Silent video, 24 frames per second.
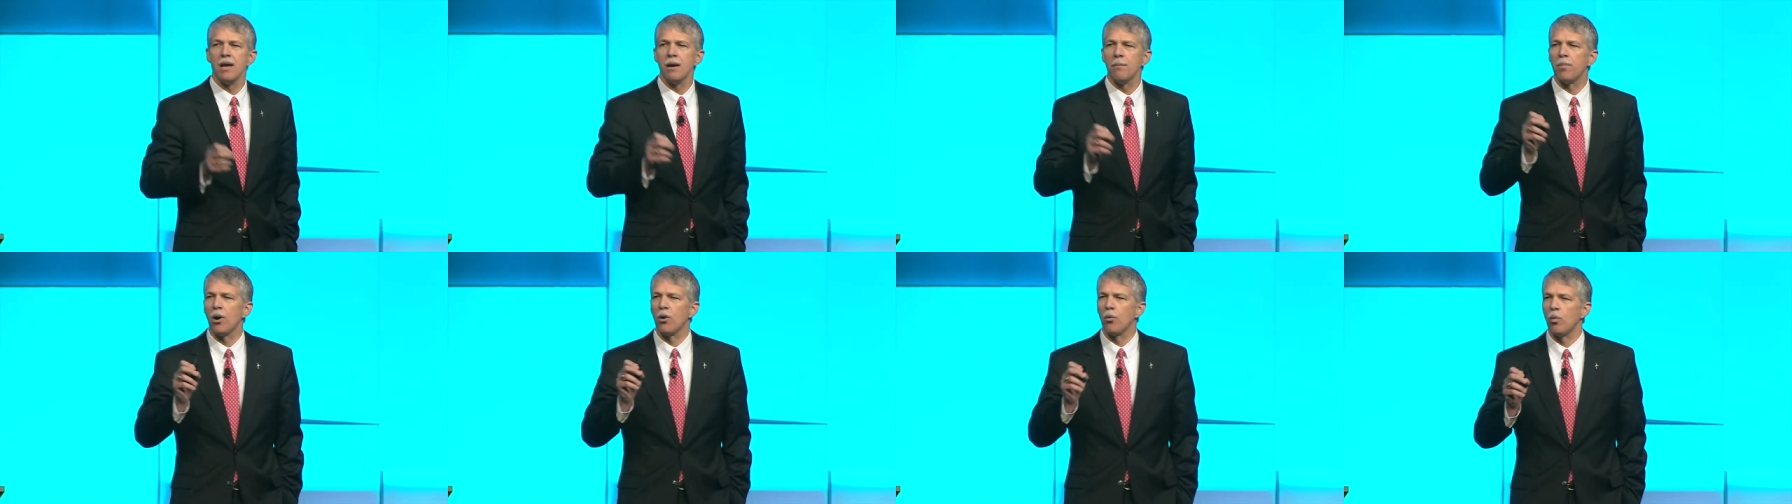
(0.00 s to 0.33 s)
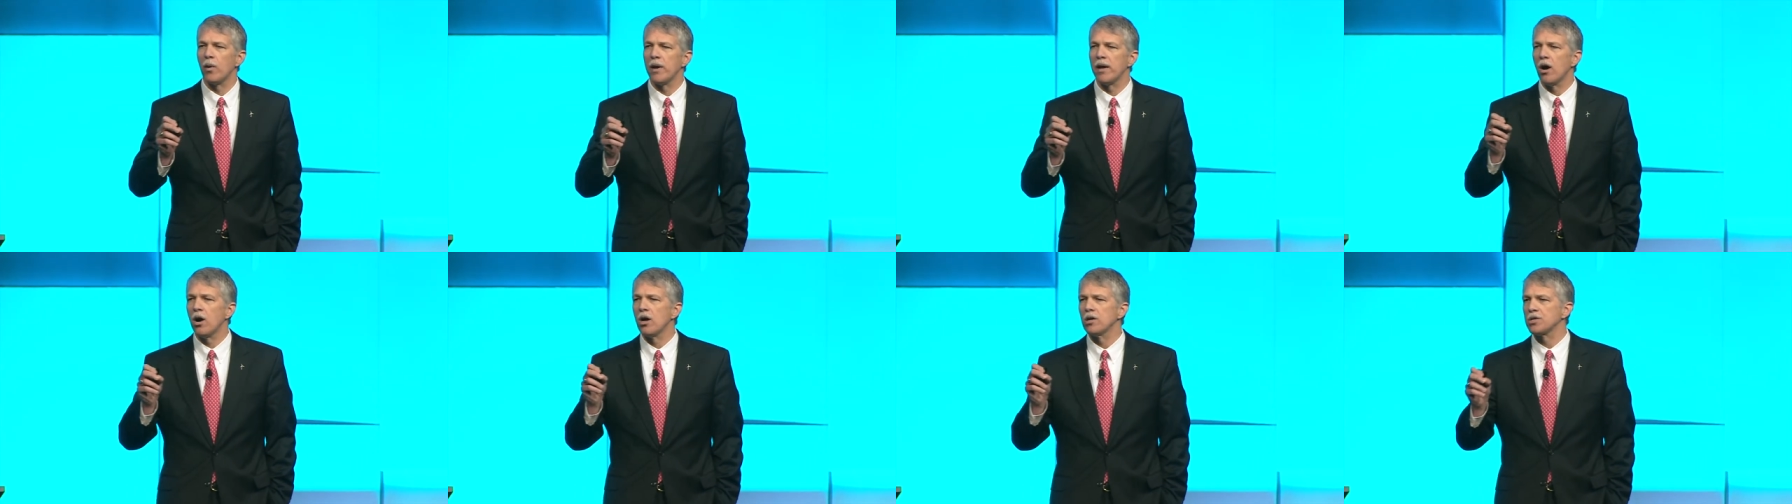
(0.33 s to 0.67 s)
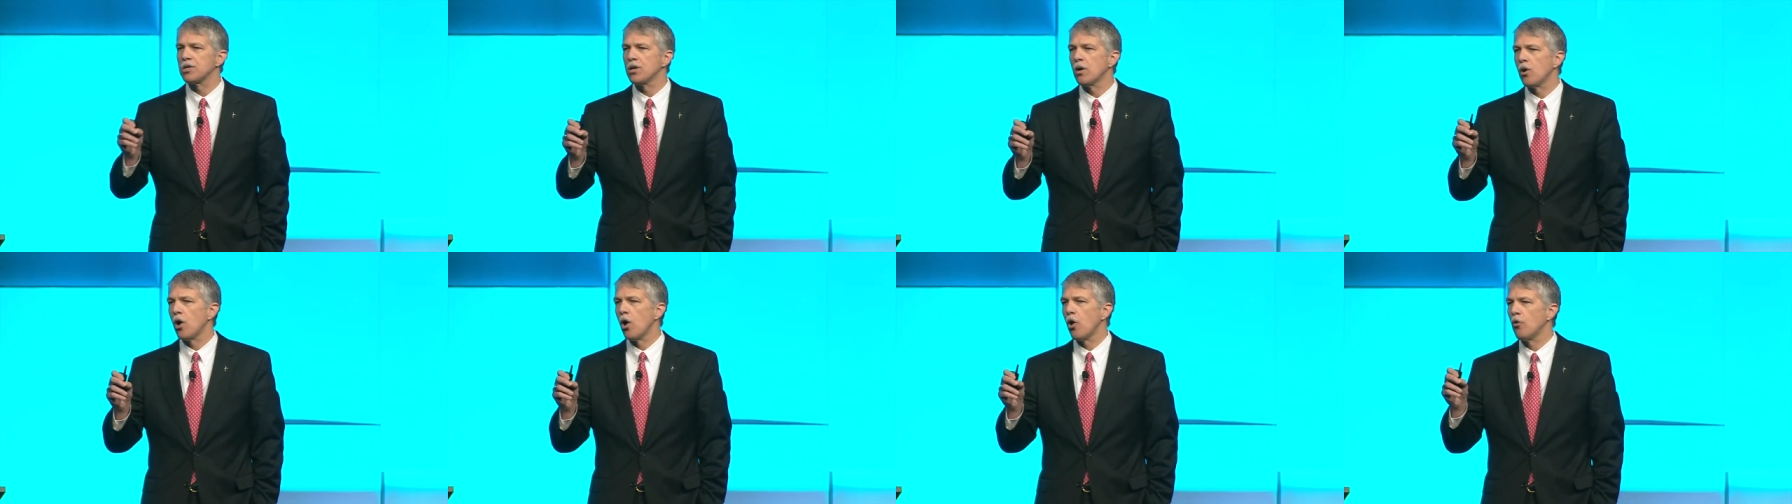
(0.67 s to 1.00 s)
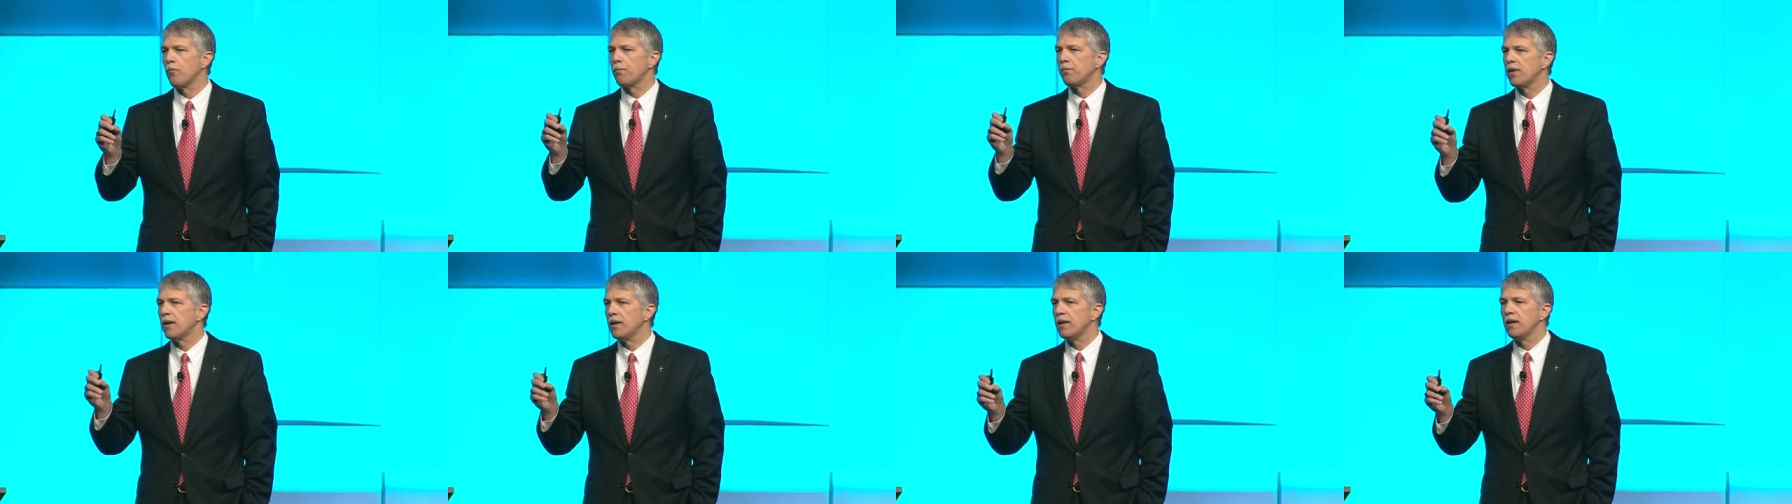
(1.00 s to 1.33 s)
But we also
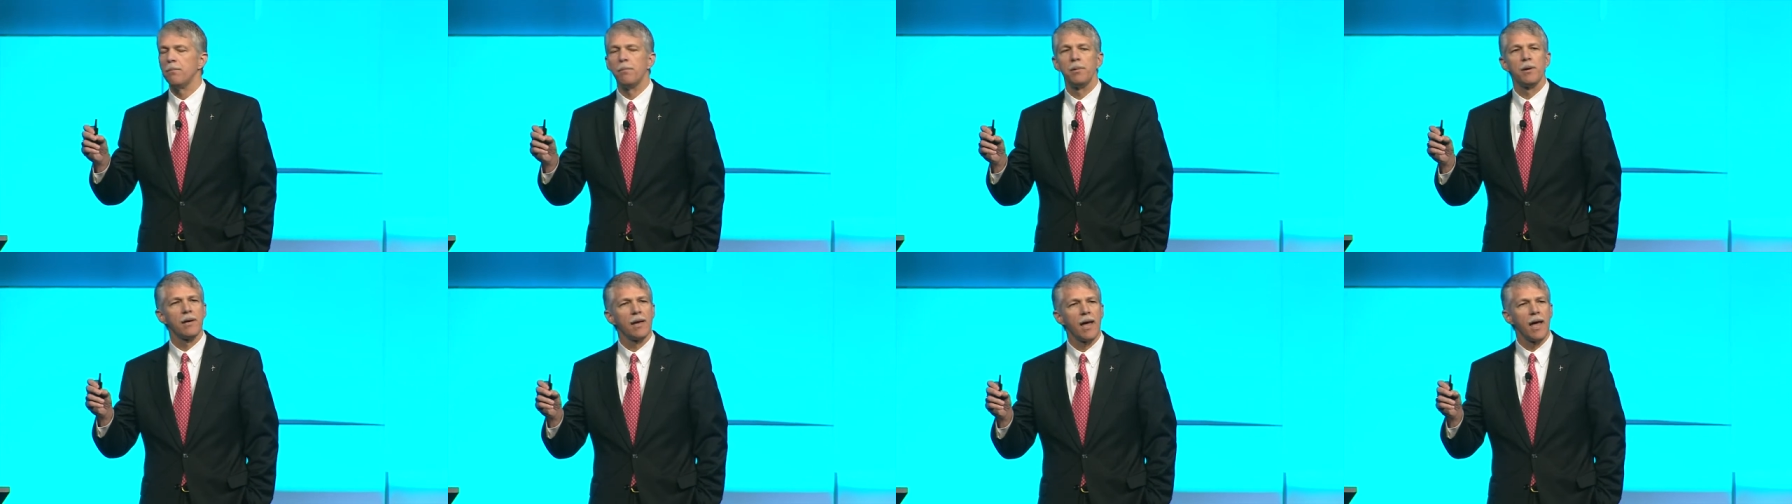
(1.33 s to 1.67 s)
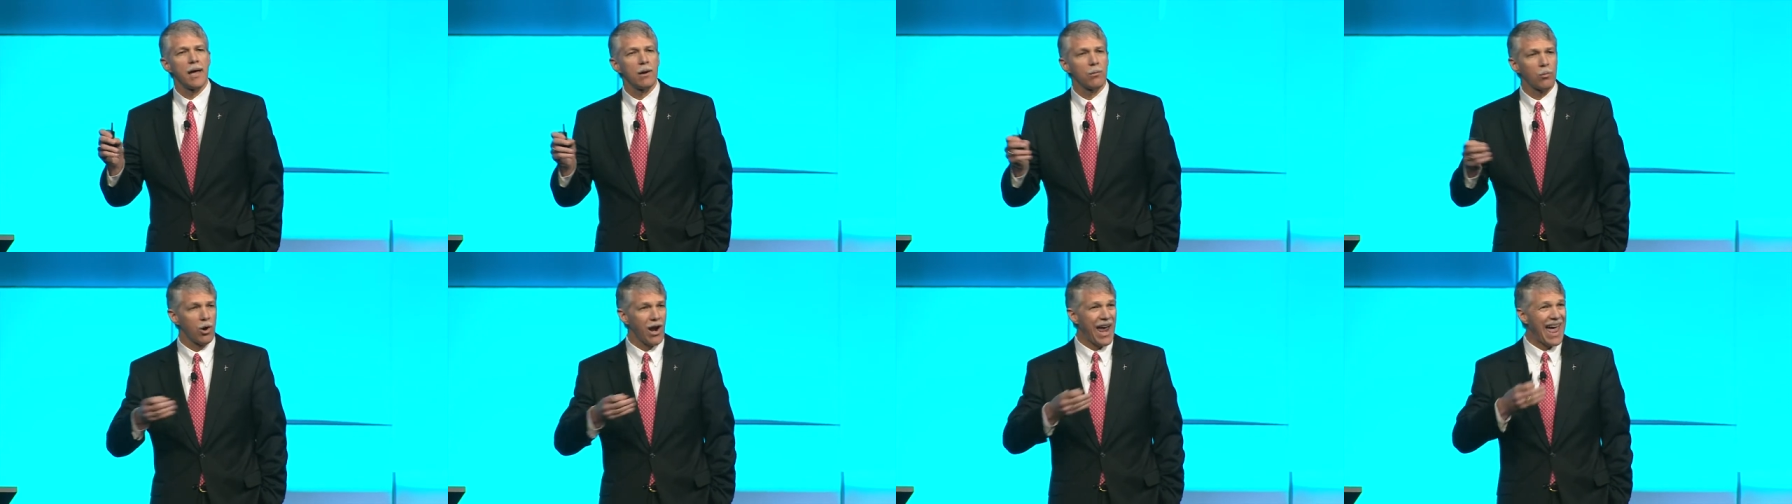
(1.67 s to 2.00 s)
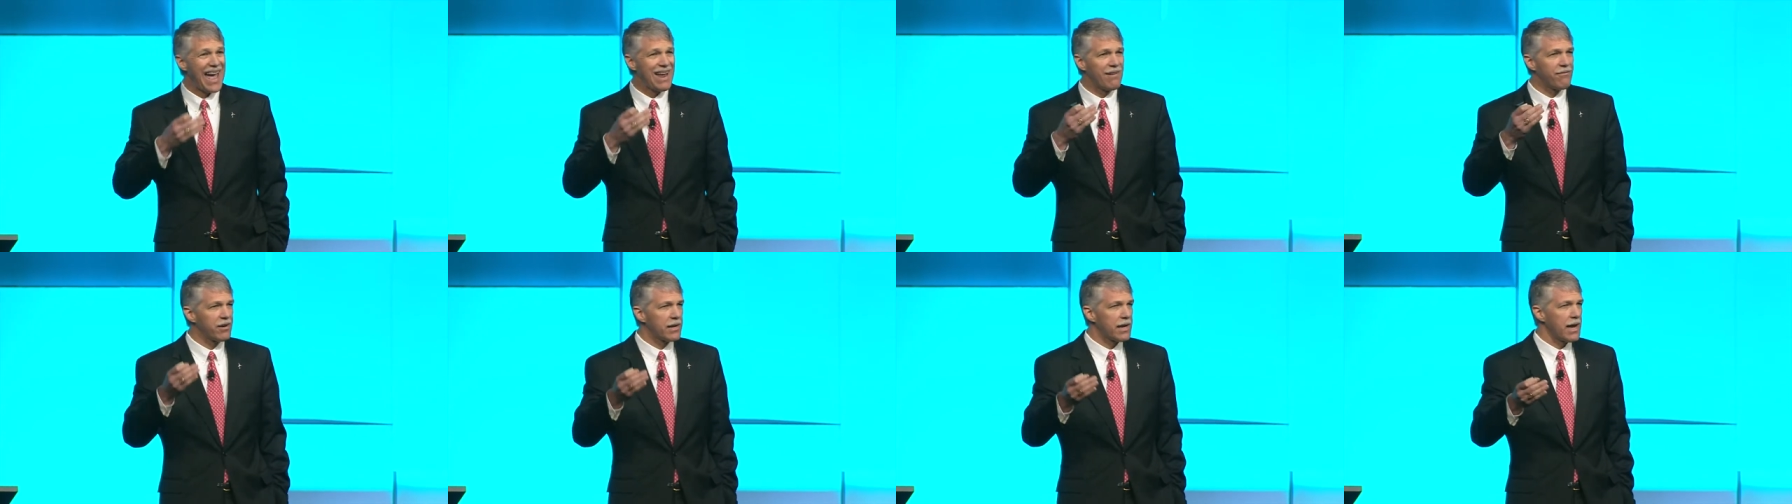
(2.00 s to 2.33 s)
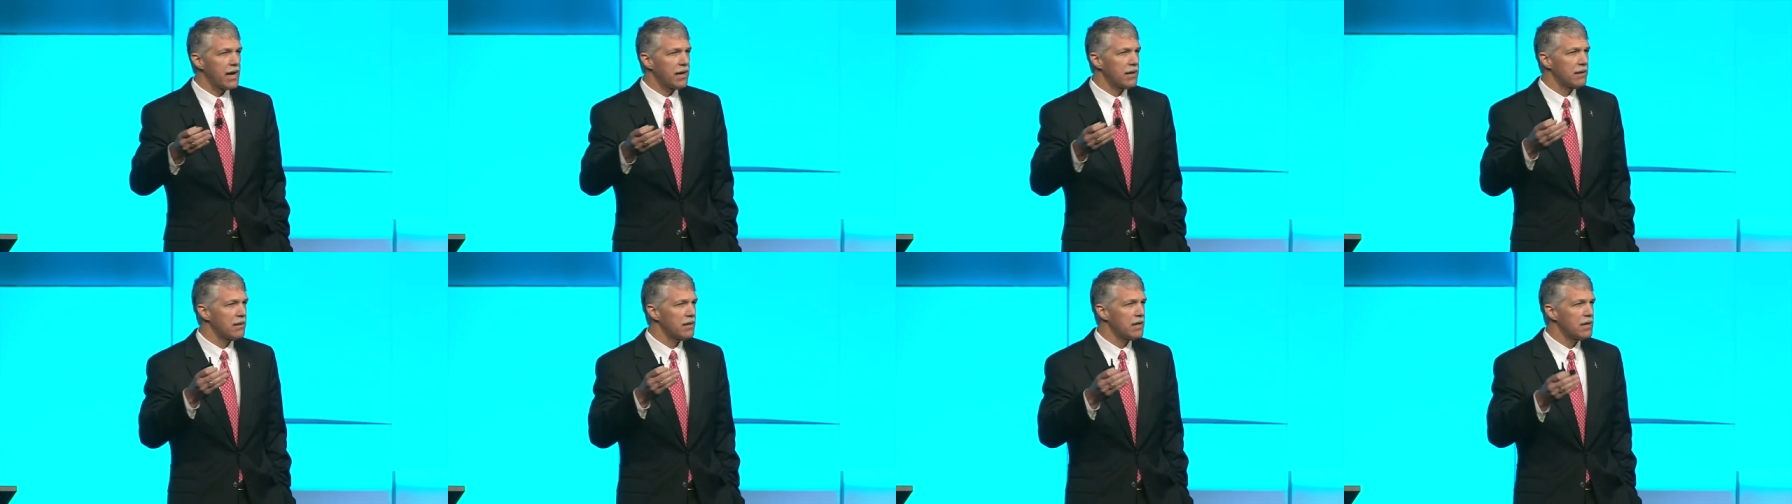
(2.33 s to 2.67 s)
hope that EPA, and we're
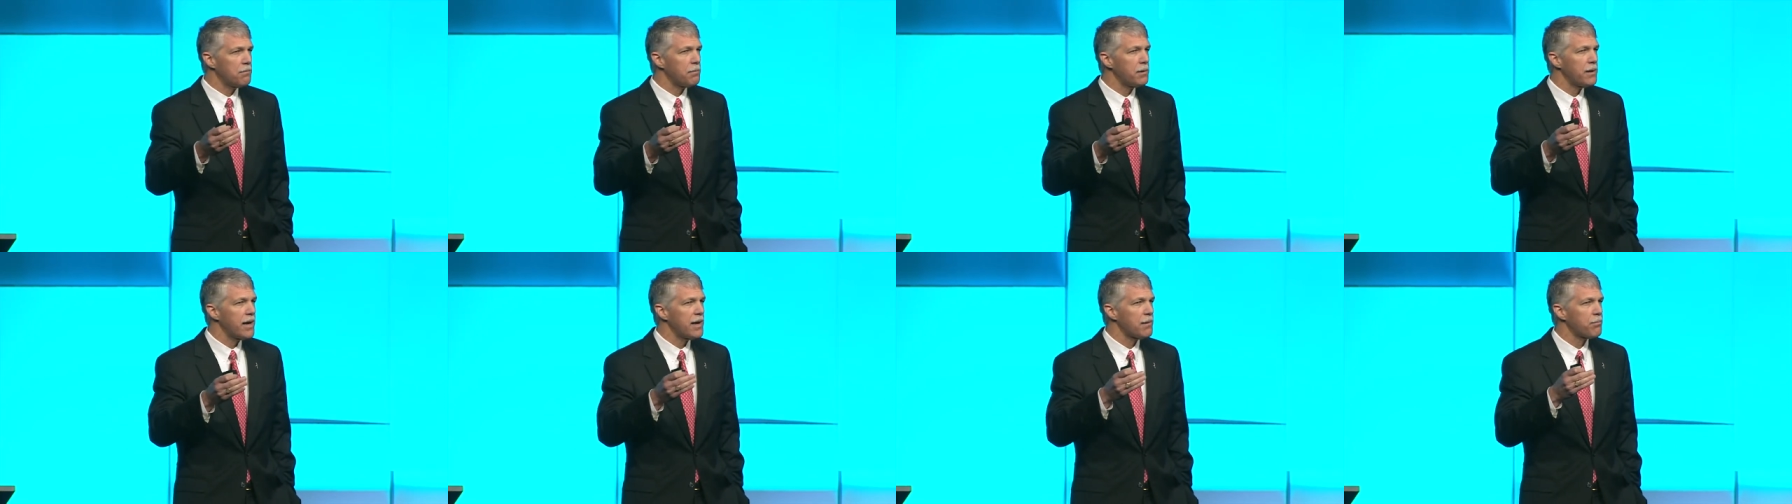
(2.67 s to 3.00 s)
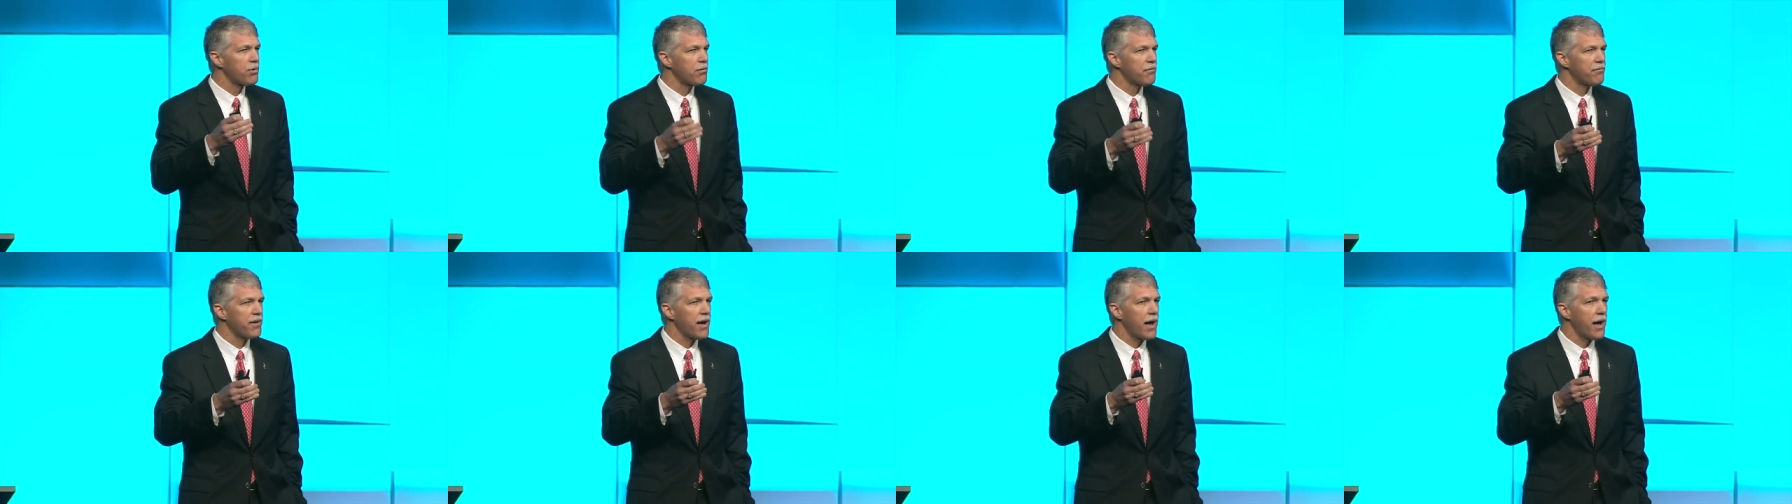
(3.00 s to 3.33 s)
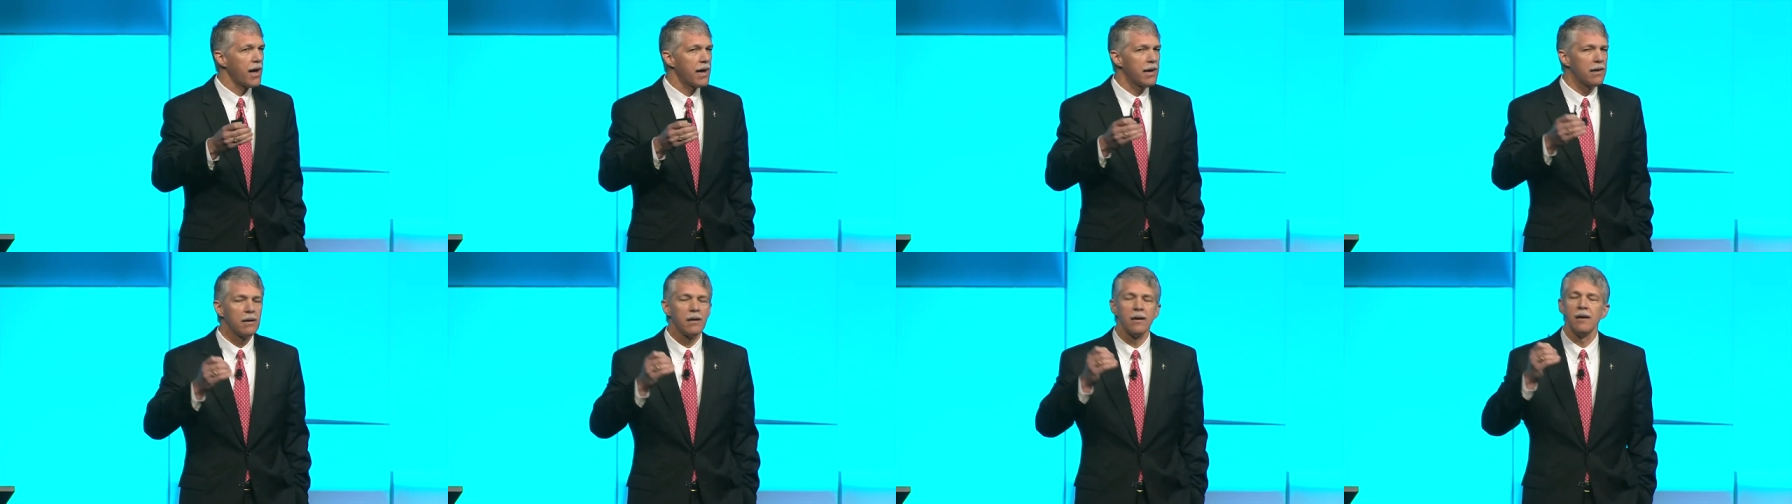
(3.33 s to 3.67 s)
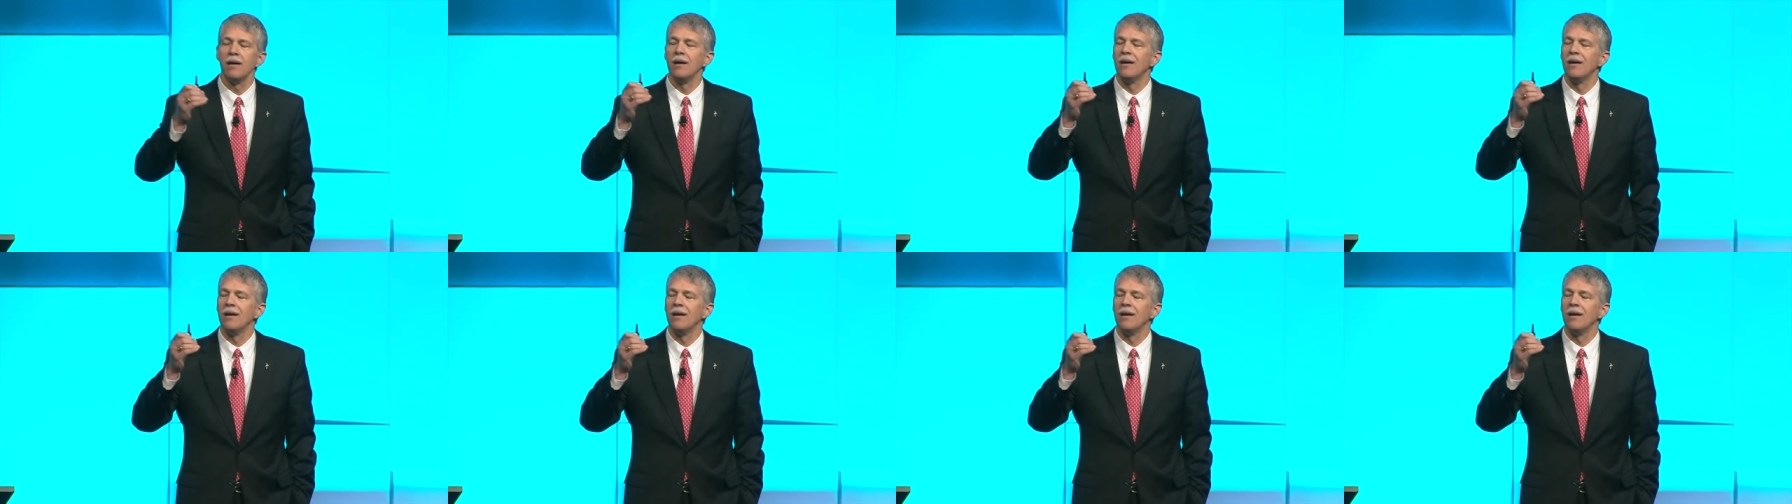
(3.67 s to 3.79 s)
advocating that EPA provide